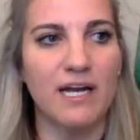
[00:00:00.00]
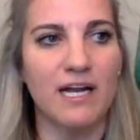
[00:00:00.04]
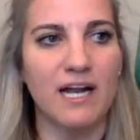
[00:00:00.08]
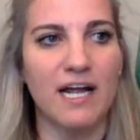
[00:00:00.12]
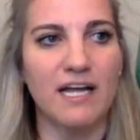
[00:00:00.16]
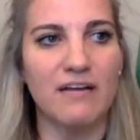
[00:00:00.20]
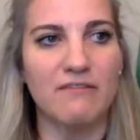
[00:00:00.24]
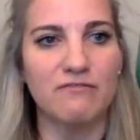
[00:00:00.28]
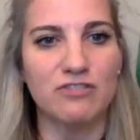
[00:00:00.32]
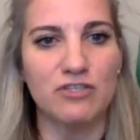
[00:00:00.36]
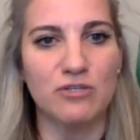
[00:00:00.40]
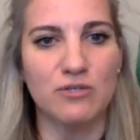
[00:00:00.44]
I
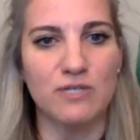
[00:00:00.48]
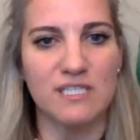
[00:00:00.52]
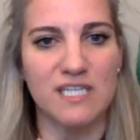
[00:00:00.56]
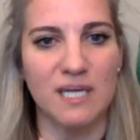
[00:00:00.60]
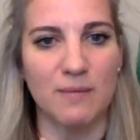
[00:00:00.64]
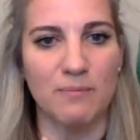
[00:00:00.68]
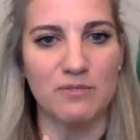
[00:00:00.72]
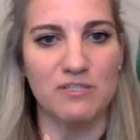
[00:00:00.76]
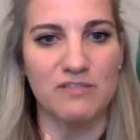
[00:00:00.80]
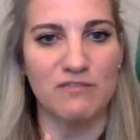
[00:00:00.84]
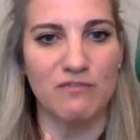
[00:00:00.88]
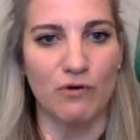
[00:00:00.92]
have two
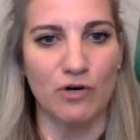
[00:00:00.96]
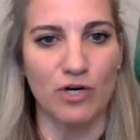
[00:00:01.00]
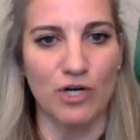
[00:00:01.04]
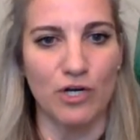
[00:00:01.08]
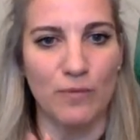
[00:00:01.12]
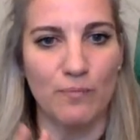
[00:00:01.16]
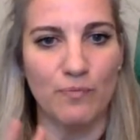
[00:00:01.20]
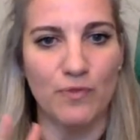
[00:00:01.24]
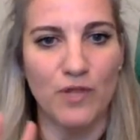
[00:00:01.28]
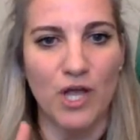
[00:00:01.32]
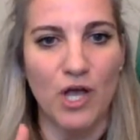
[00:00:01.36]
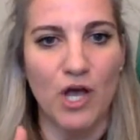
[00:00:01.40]
examples for
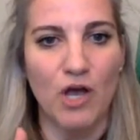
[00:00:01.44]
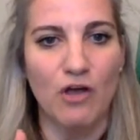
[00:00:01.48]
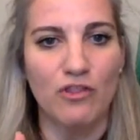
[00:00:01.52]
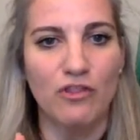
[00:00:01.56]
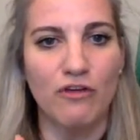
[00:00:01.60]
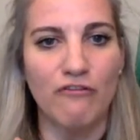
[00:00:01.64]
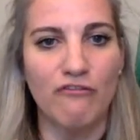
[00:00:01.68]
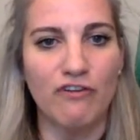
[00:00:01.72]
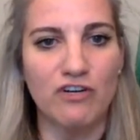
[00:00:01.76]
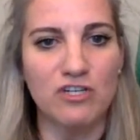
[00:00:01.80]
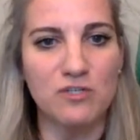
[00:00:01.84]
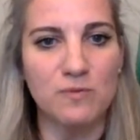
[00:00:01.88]
you. The
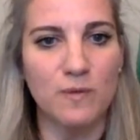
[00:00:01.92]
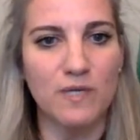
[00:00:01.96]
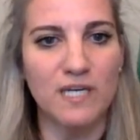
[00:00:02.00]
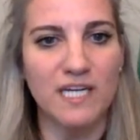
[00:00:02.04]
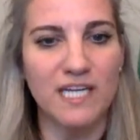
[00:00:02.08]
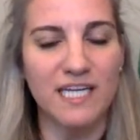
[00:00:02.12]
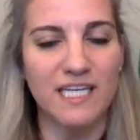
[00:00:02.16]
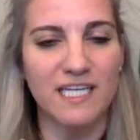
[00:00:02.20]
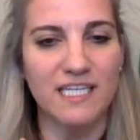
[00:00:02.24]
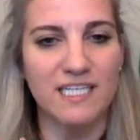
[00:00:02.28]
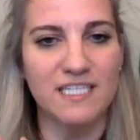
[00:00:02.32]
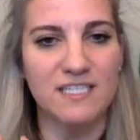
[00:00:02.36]
first one
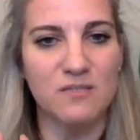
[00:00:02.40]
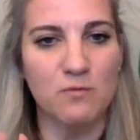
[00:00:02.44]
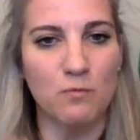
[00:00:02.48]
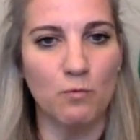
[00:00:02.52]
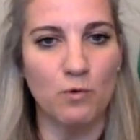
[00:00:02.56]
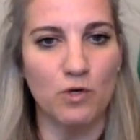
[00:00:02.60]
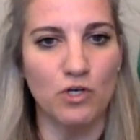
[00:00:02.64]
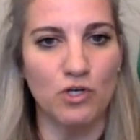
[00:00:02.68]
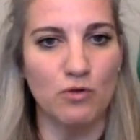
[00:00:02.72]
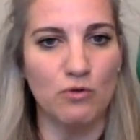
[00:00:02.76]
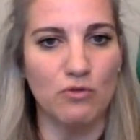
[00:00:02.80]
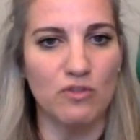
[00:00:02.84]
is
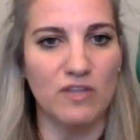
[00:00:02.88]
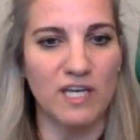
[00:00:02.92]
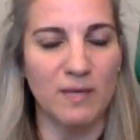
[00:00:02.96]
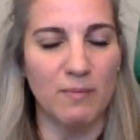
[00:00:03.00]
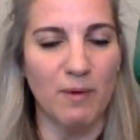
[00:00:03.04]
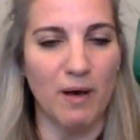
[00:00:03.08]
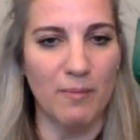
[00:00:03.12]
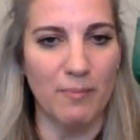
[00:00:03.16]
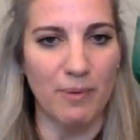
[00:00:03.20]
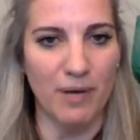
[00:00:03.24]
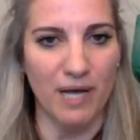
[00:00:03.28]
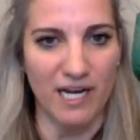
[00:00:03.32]
when you think
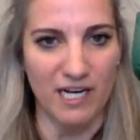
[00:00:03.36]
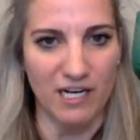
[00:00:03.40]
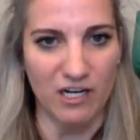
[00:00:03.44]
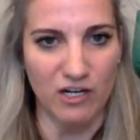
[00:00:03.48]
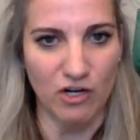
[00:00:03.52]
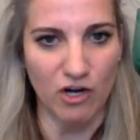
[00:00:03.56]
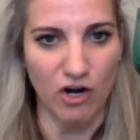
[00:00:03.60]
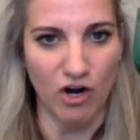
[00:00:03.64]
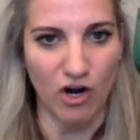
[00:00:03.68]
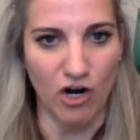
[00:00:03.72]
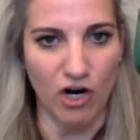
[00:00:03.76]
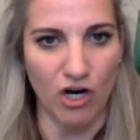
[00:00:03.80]
about buying a
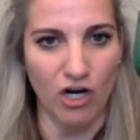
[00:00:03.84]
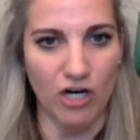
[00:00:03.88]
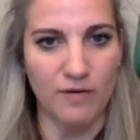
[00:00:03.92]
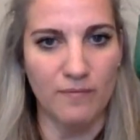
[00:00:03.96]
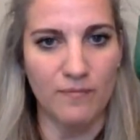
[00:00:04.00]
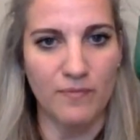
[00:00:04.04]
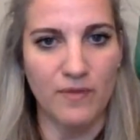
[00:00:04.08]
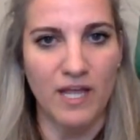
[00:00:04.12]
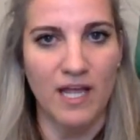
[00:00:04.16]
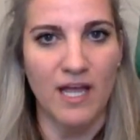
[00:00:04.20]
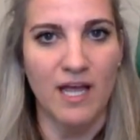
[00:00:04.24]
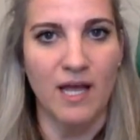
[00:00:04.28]
car.
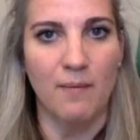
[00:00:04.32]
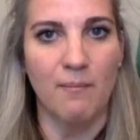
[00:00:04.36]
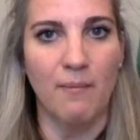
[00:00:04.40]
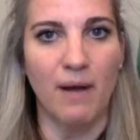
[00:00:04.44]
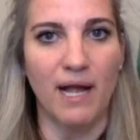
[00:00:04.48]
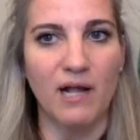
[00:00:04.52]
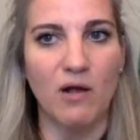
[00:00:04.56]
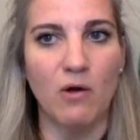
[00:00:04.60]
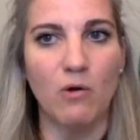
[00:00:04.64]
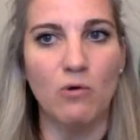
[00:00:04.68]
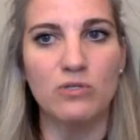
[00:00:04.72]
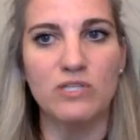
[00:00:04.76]

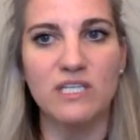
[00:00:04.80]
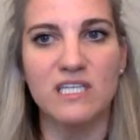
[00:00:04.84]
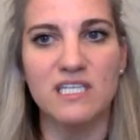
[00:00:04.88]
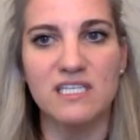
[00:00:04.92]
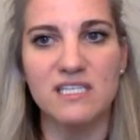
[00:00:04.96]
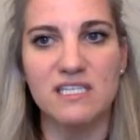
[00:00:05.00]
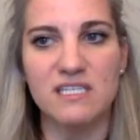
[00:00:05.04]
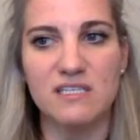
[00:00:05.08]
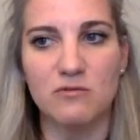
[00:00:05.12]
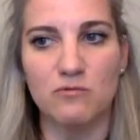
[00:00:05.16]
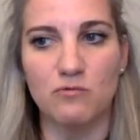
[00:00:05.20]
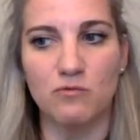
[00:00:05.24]
My
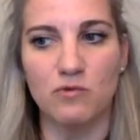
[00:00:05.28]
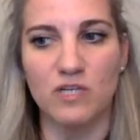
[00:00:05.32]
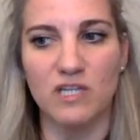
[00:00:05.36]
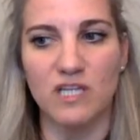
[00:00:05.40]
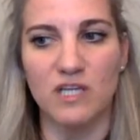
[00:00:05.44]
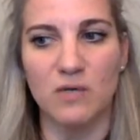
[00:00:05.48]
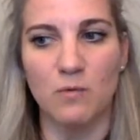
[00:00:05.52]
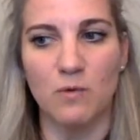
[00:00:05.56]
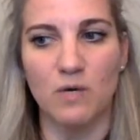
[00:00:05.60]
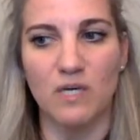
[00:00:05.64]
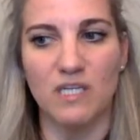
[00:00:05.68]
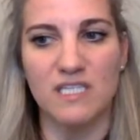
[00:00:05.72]
oldest really
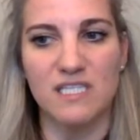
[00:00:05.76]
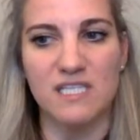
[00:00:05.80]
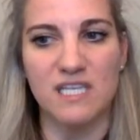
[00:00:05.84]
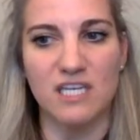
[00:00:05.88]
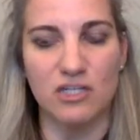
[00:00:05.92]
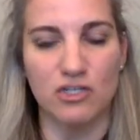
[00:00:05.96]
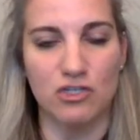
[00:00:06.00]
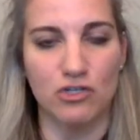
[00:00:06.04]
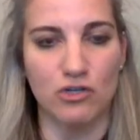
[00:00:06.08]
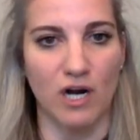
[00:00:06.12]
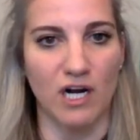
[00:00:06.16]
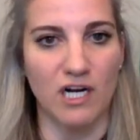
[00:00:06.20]
wants a
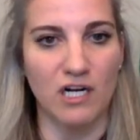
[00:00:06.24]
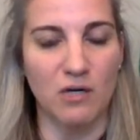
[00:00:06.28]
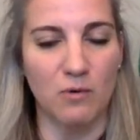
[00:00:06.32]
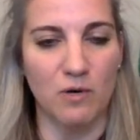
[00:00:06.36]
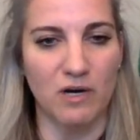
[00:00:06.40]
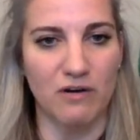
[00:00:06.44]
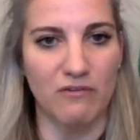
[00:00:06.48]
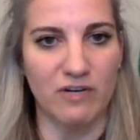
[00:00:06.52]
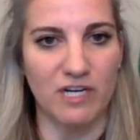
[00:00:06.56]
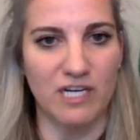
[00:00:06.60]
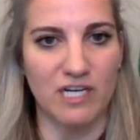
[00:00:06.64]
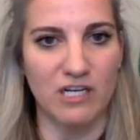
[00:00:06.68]
truck
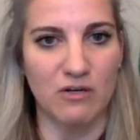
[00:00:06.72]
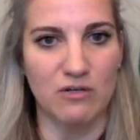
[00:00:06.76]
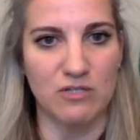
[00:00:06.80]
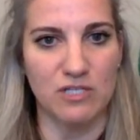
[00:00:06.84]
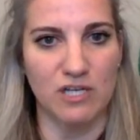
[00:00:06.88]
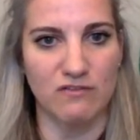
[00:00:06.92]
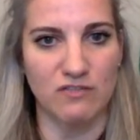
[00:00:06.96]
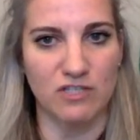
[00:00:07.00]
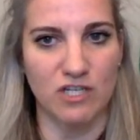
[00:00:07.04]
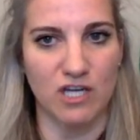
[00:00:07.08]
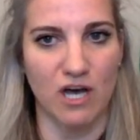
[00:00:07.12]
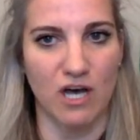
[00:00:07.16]
whenever he goes off
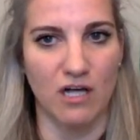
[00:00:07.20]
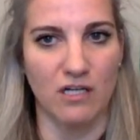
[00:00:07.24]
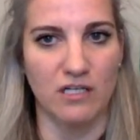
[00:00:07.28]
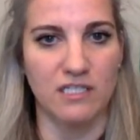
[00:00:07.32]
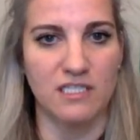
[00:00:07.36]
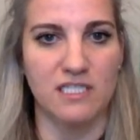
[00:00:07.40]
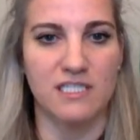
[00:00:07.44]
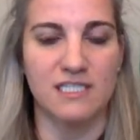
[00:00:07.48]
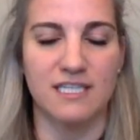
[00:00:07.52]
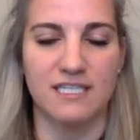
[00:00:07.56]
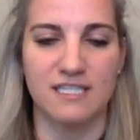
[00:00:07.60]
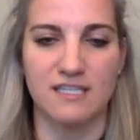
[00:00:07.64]
to college.
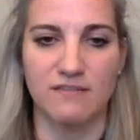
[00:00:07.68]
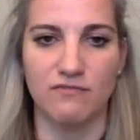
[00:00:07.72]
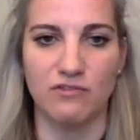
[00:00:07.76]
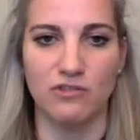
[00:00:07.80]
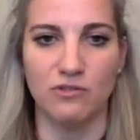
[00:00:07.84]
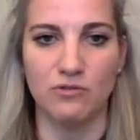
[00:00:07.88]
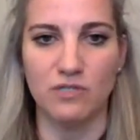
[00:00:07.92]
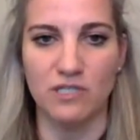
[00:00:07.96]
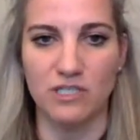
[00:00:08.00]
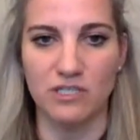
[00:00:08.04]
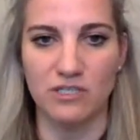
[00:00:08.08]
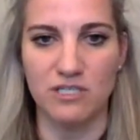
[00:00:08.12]
It's a few
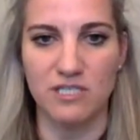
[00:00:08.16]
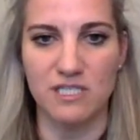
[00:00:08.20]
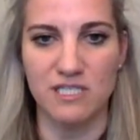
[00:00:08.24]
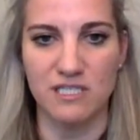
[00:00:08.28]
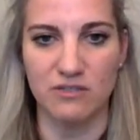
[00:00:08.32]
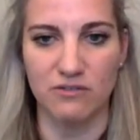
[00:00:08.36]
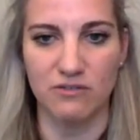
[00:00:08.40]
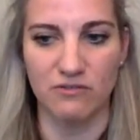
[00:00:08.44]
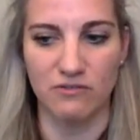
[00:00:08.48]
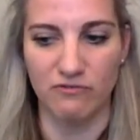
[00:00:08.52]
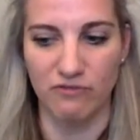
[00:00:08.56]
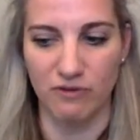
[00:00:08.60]
years
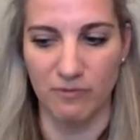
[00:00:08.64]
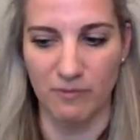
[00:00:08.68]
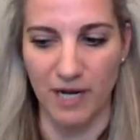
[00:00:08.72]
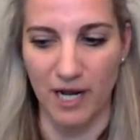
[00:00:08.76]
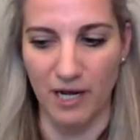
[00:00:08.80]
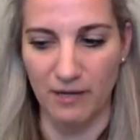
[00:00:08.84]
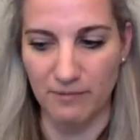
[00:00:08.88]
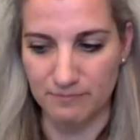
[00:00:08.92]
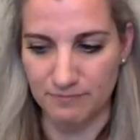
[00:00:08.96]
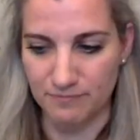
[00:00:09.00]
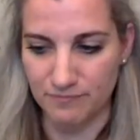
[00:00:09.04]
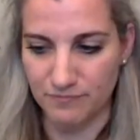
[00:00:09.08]
still from
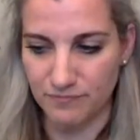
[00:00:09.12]
now.